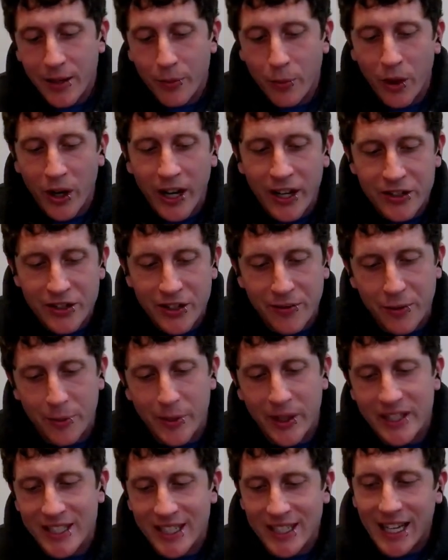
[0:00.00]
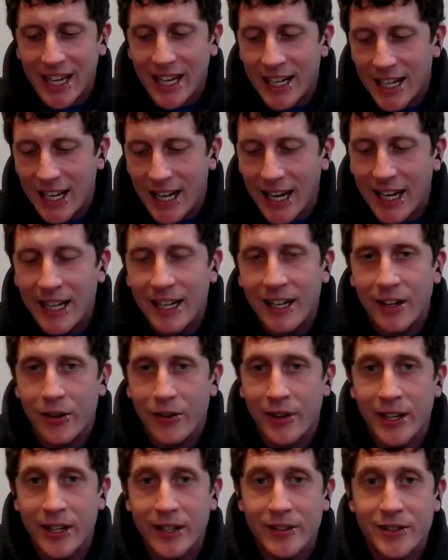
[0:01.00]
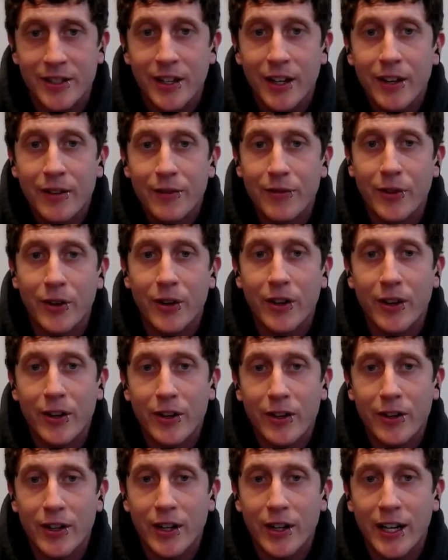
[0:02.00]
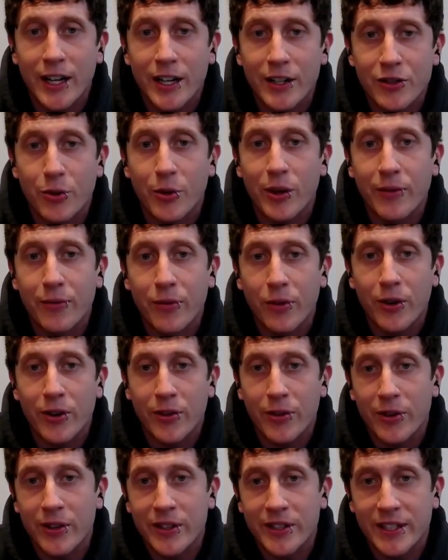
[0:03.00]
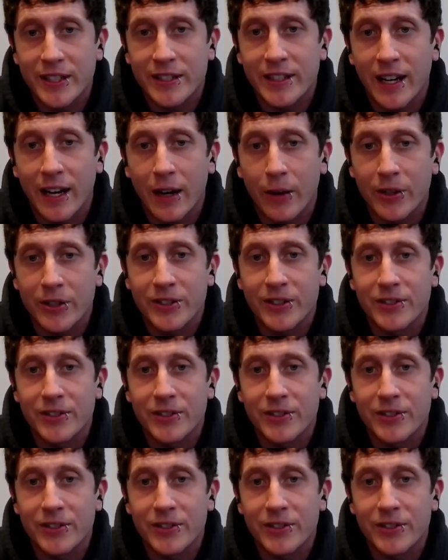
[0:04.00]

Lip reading: and we're actually fermenting that at 80 degrees for 24 to 36 hours.